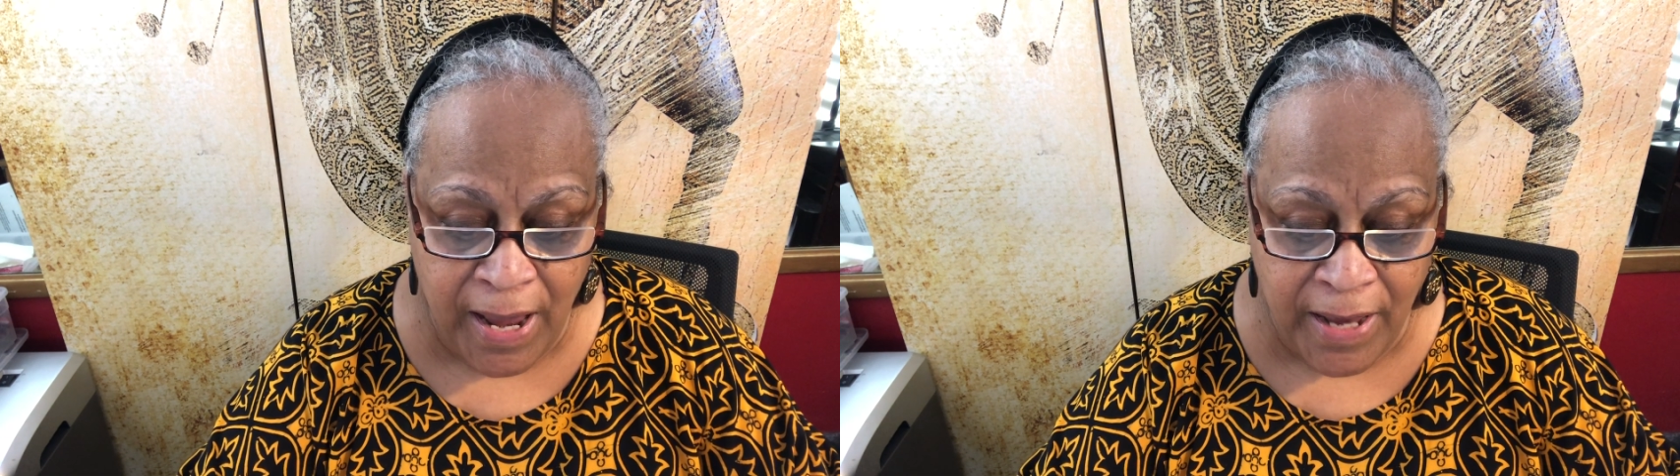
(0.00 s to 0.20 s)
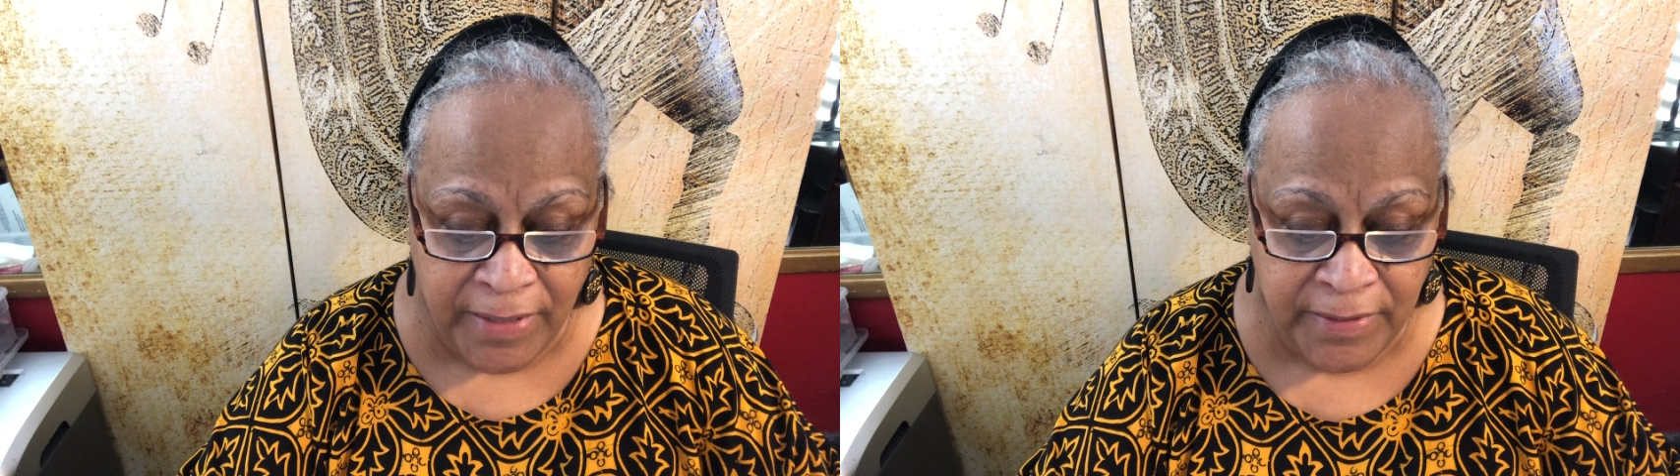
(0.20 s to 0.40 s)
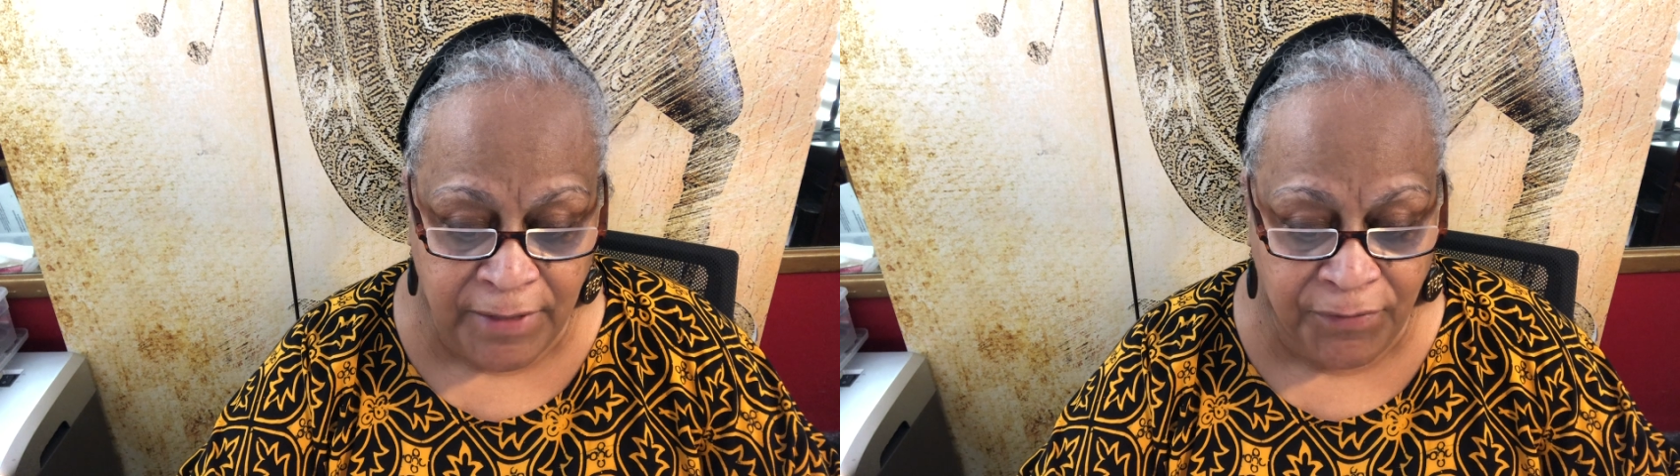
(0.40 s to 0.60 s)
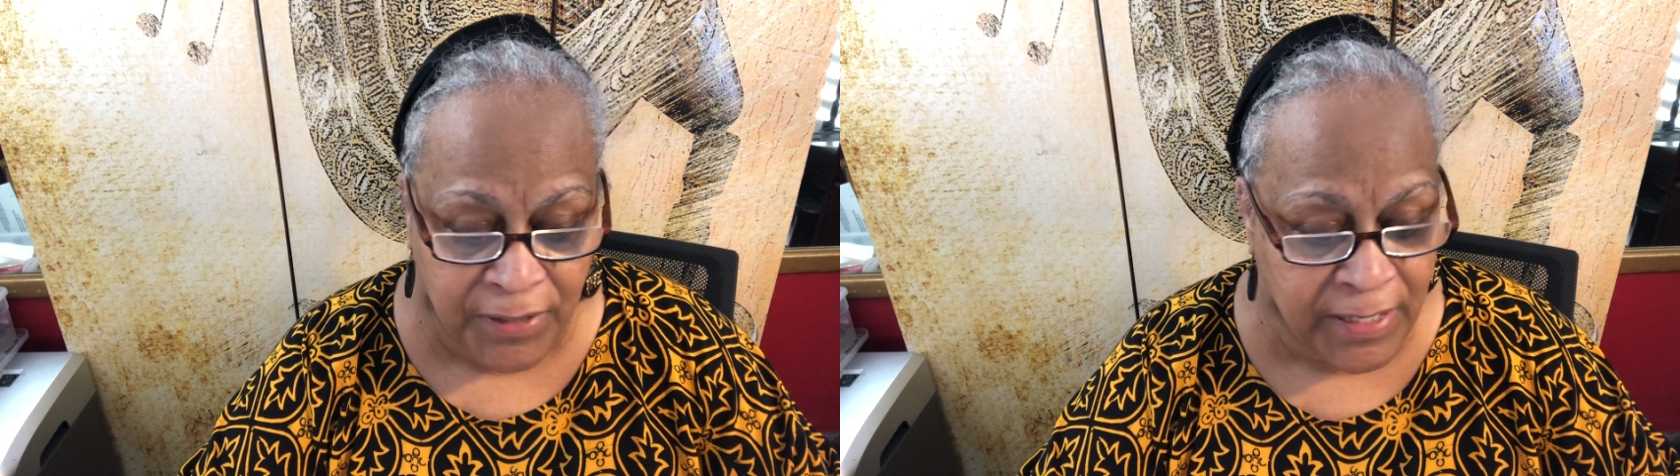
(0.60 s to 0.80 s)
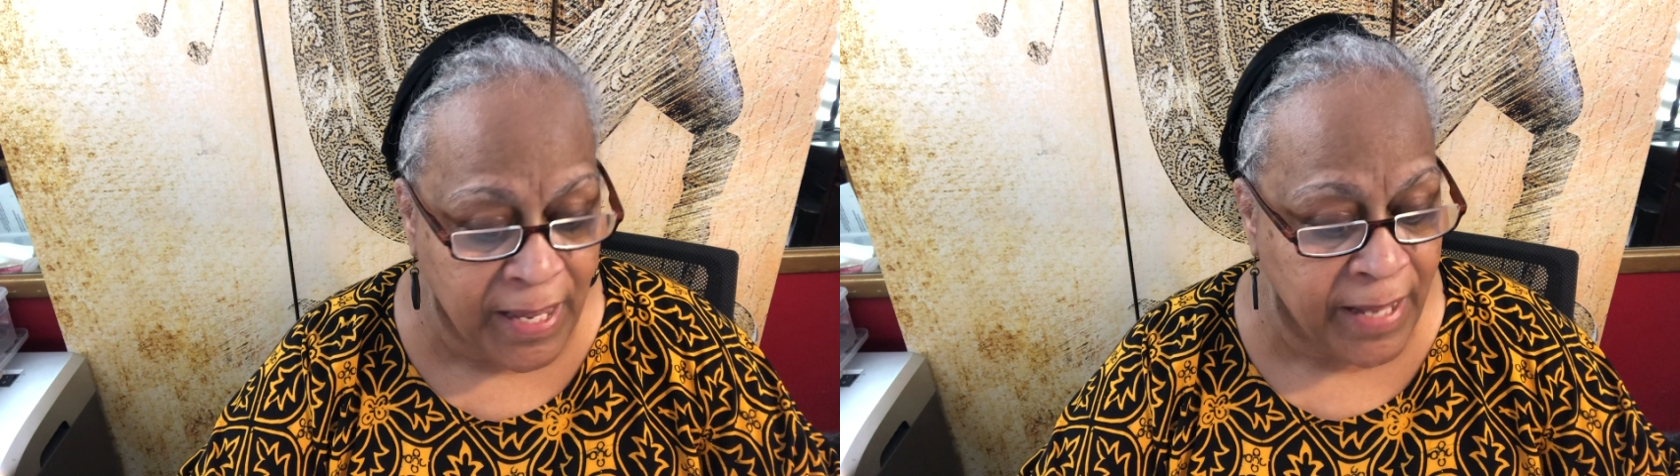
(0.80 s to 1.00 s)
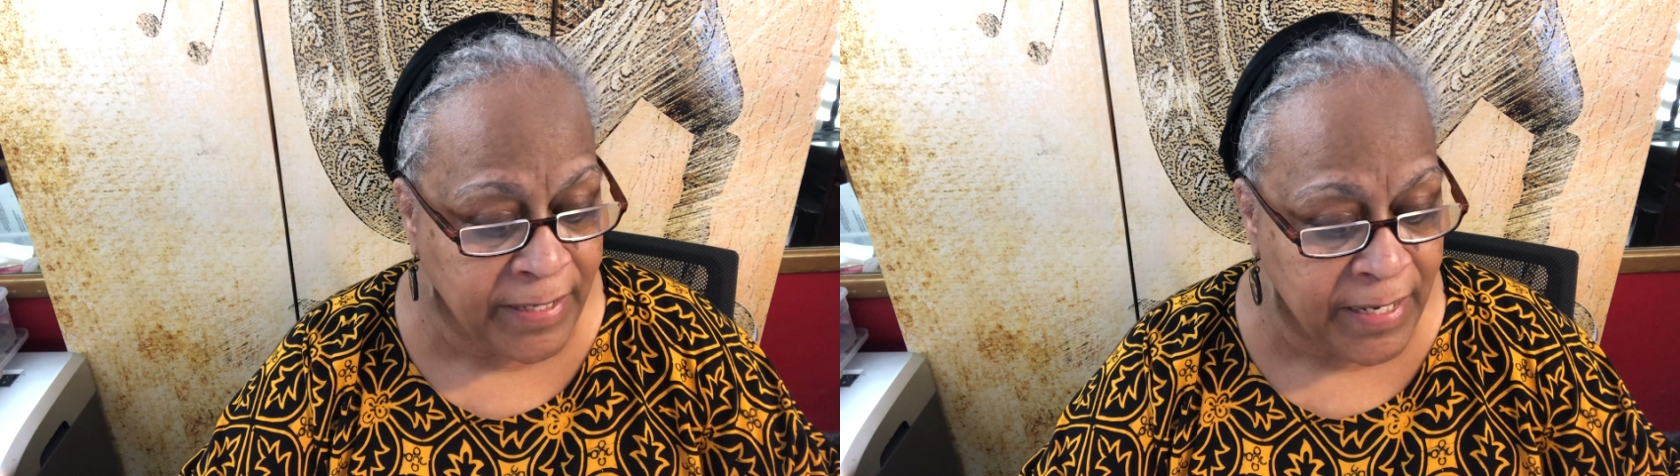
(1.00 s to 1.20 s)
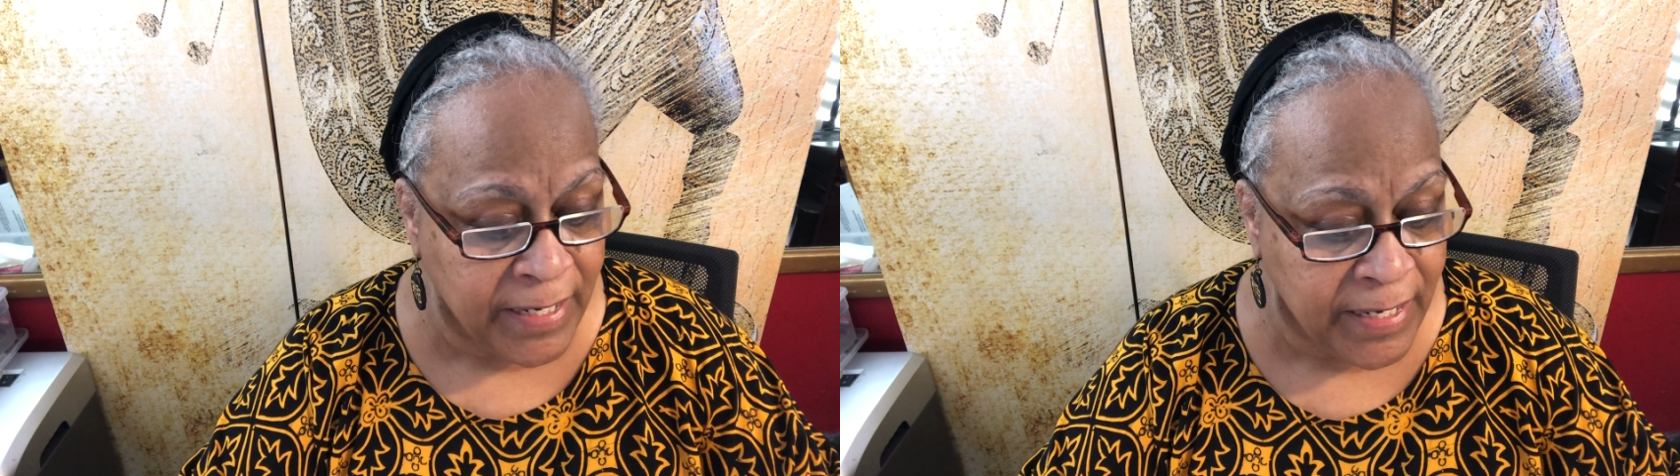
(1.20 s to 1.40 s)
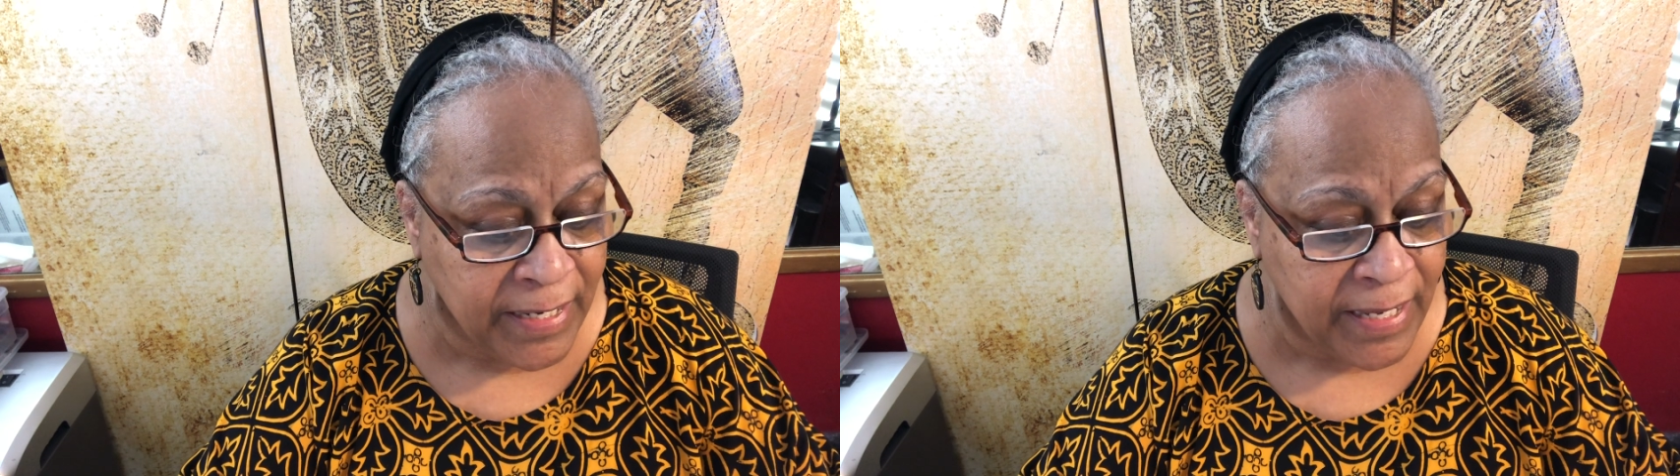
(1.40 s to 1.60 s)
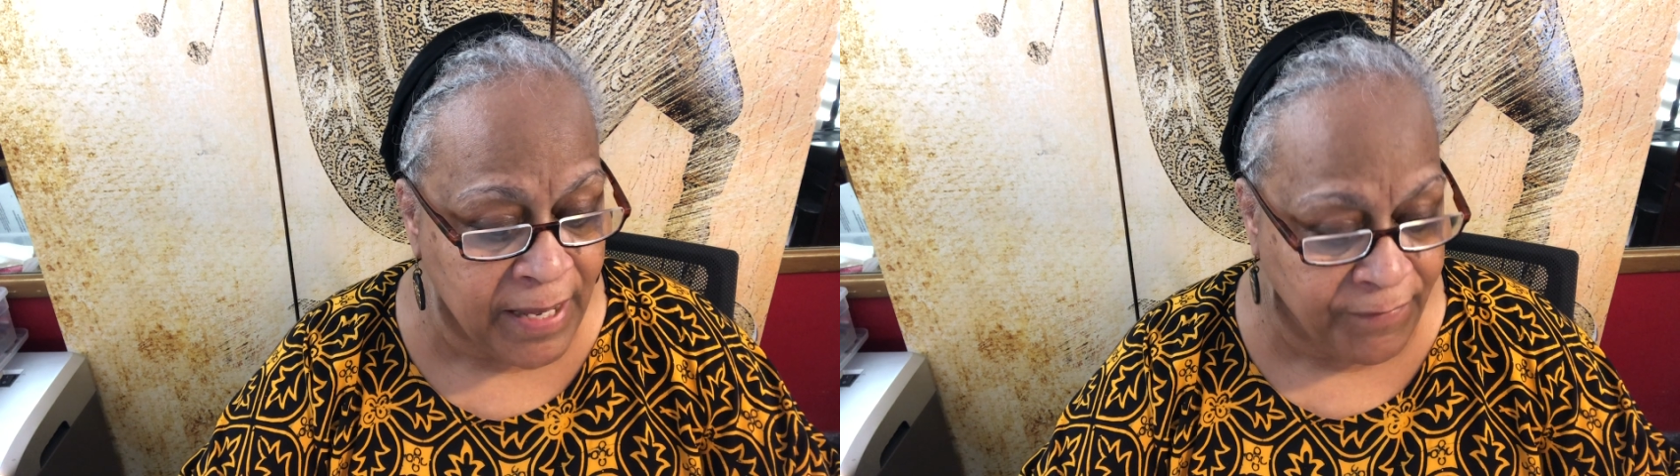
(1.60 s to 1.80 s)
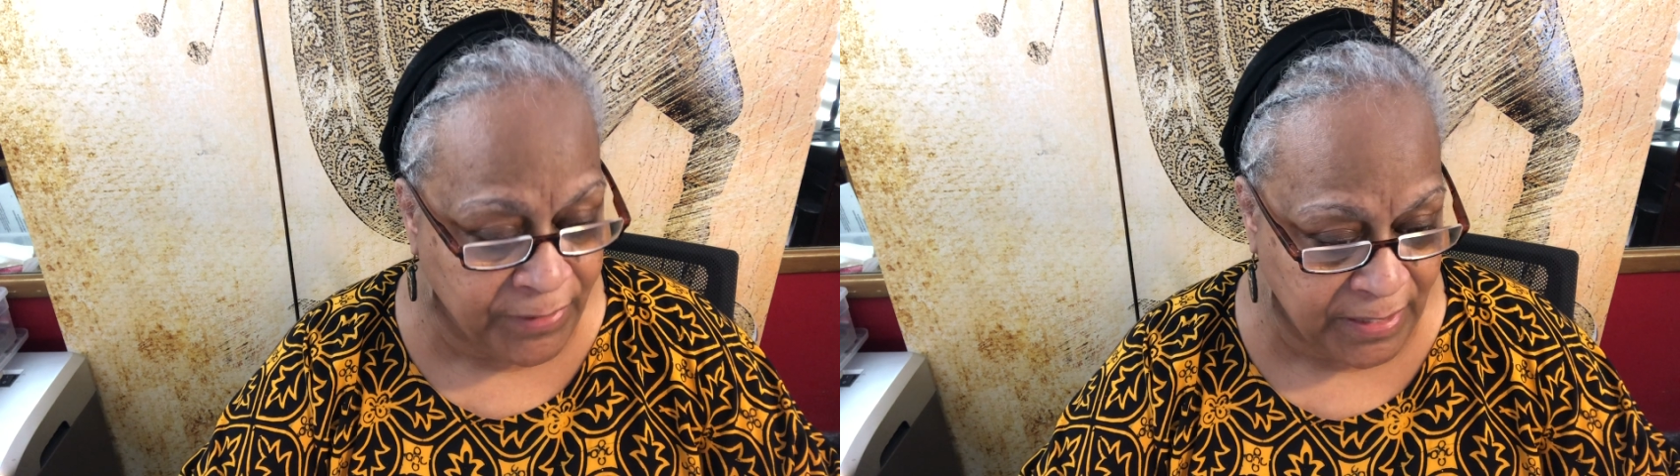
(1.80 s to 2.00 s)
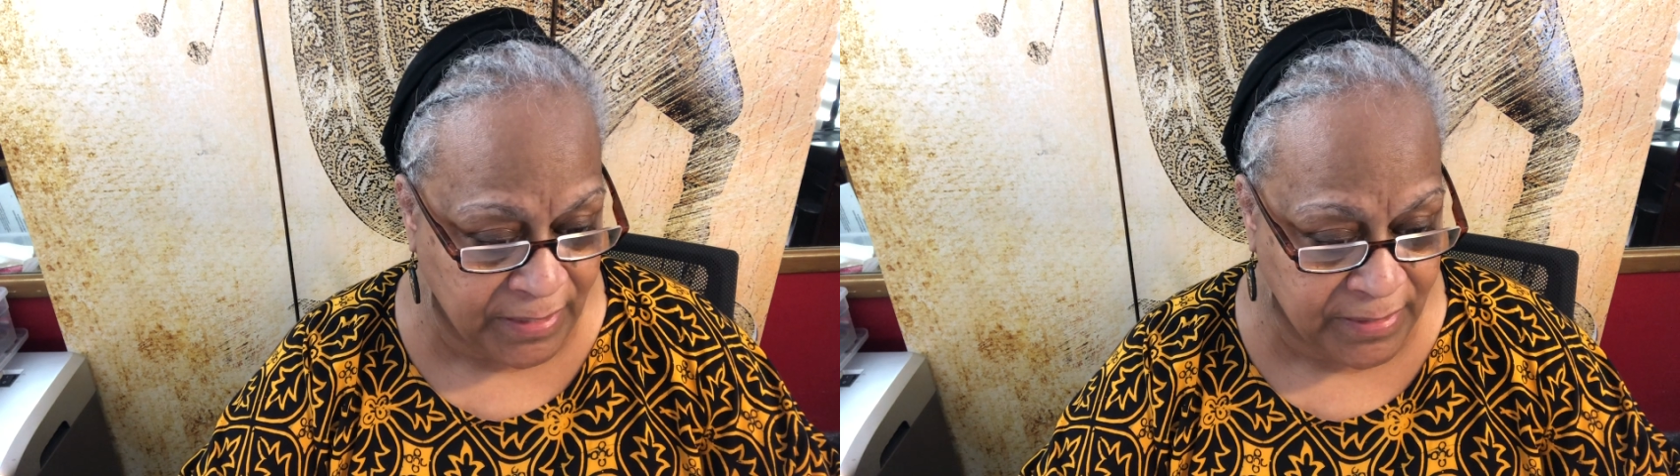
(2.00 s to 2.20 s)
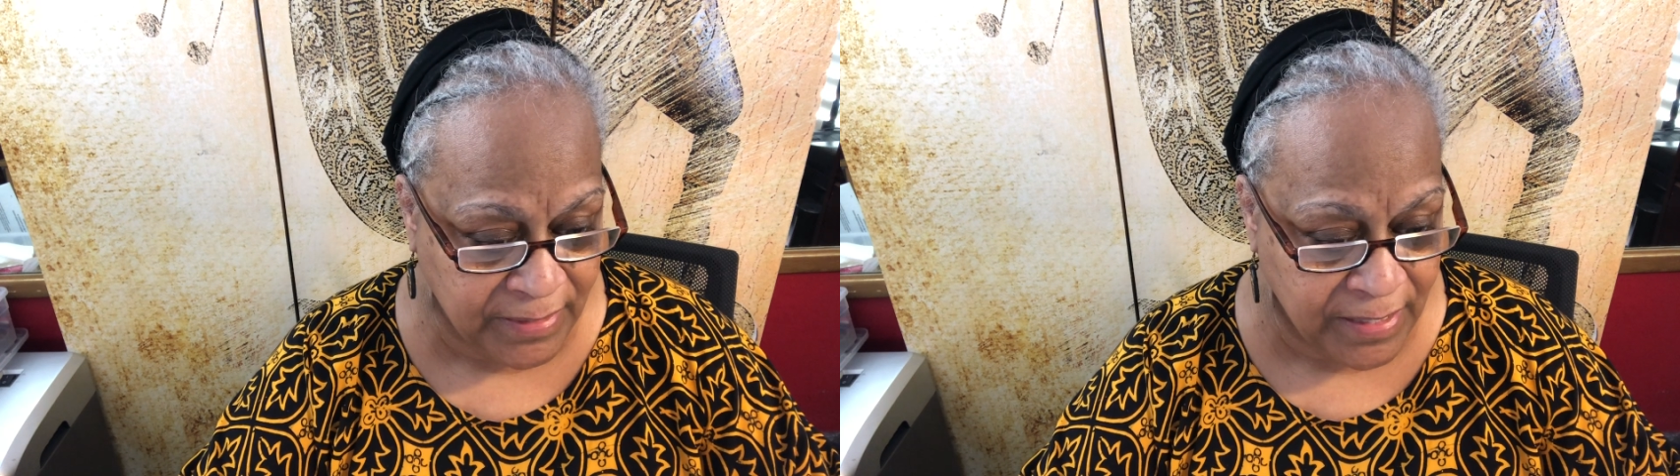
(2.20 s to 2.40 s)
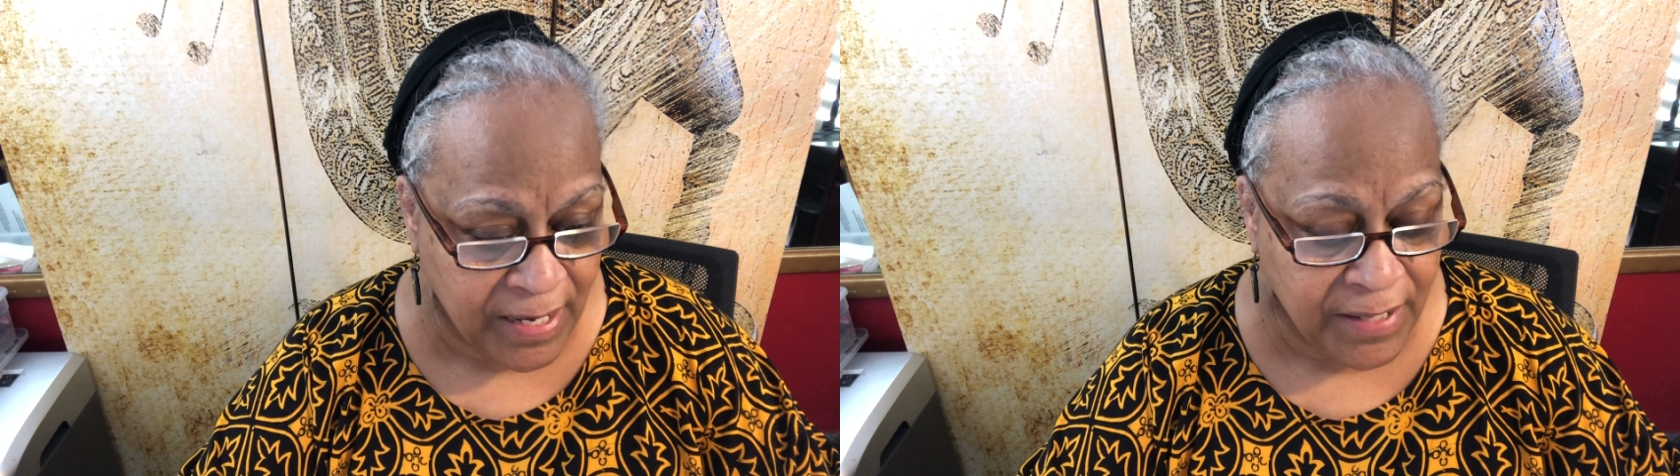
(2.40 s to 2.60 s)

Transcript: asked if he had any evidence